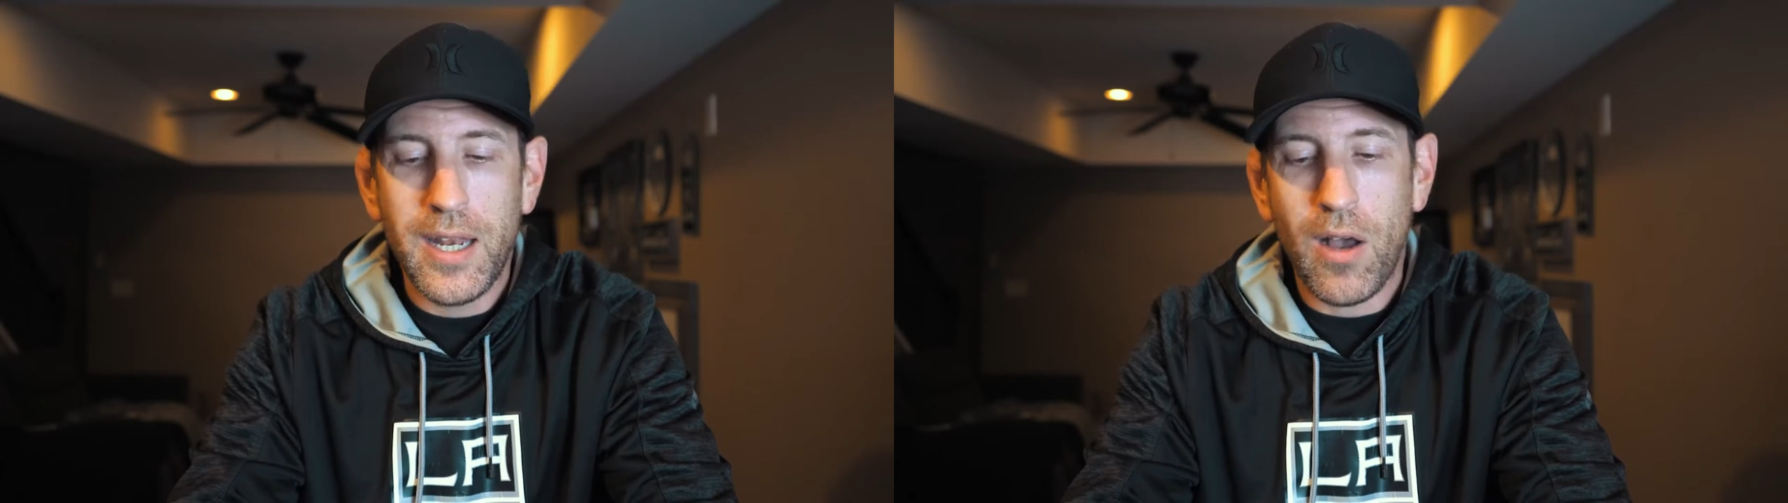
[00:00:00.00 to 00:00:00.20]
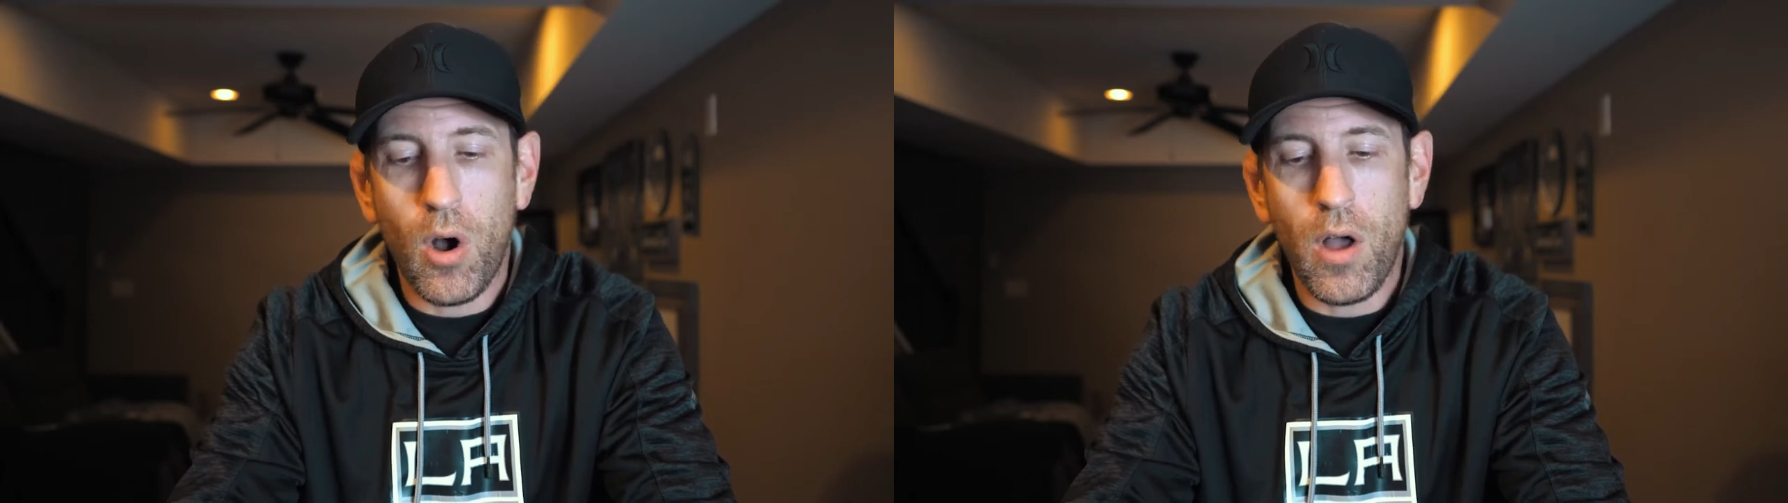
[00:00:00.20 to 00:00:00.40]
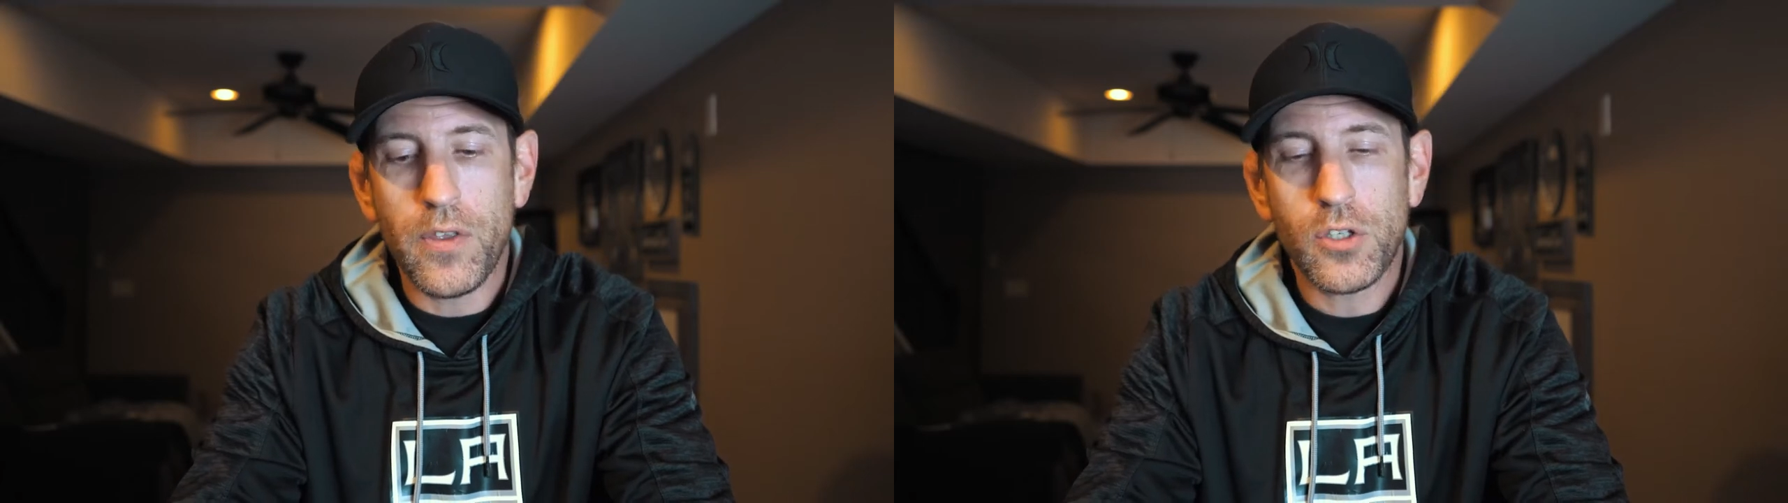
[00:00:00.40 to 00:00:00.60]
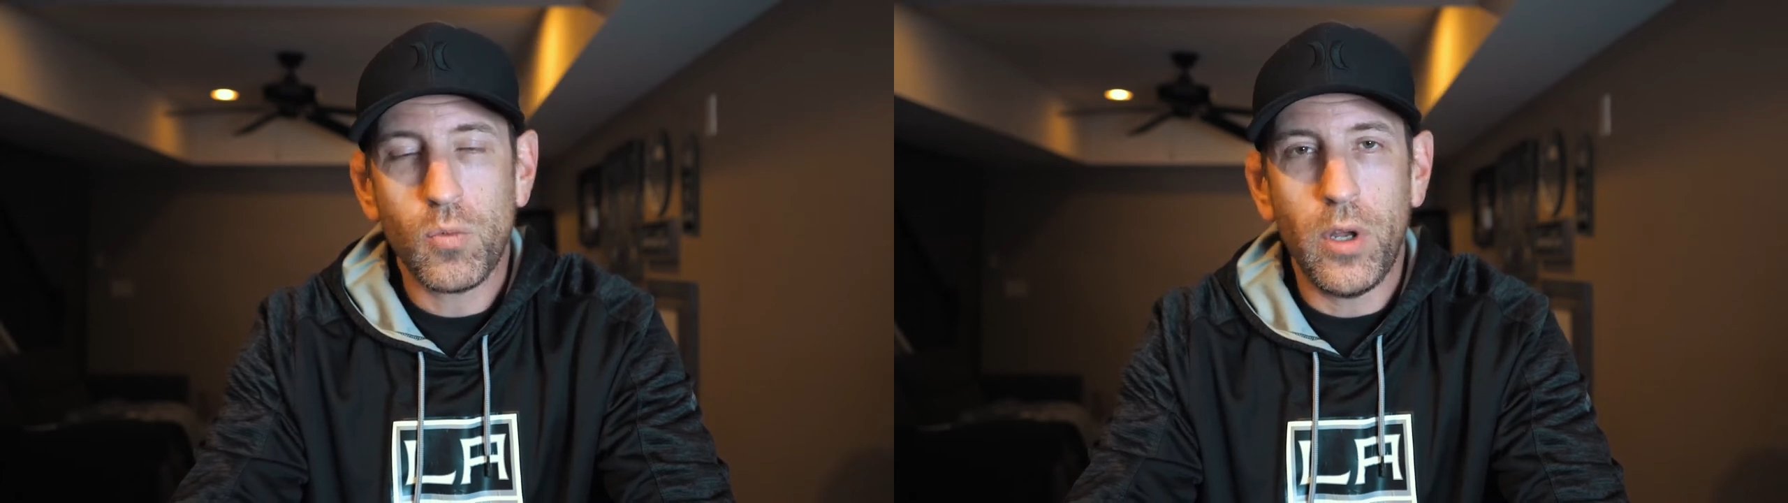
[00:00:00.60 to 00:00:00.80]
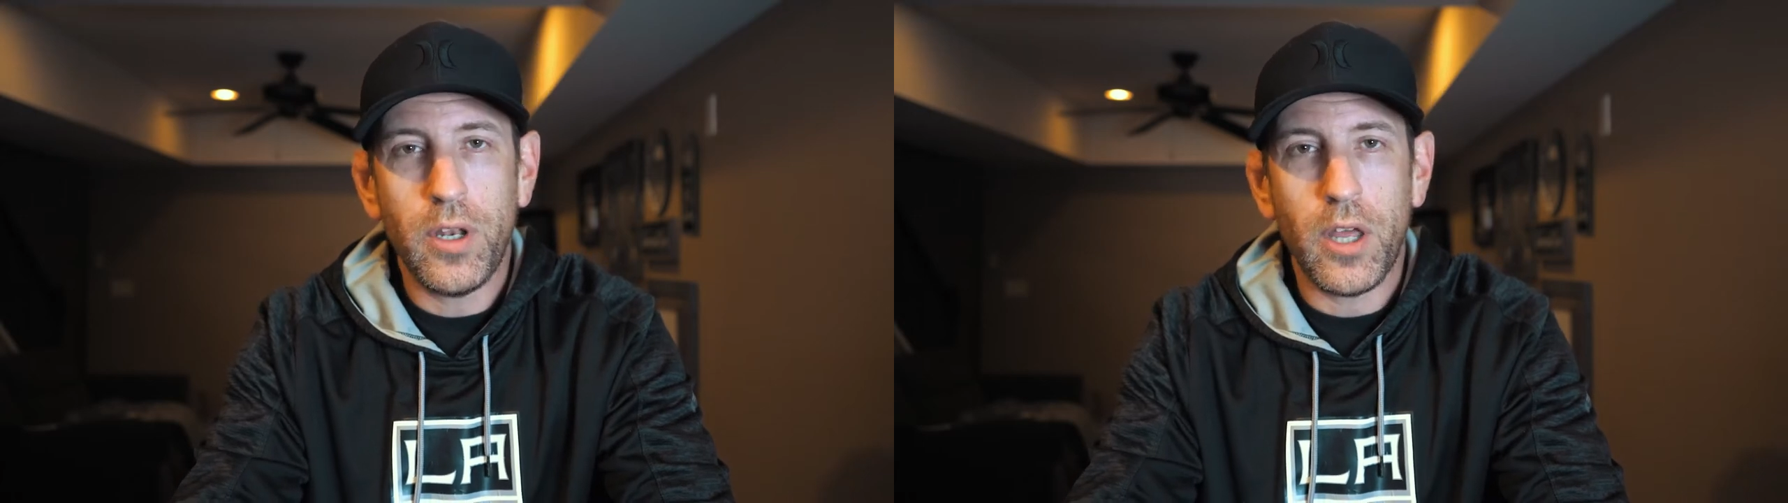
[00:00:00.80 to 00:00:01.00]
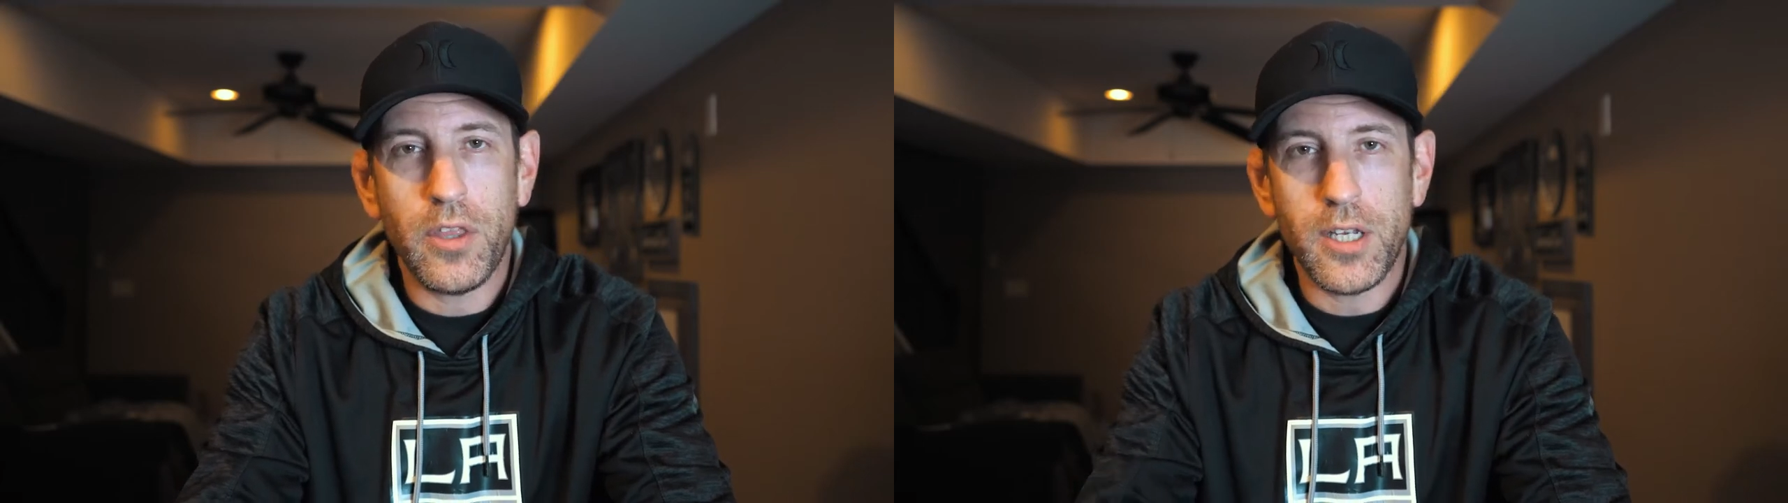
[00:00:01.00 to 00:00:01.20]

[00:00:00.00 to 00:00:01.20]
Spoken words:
Now on this one,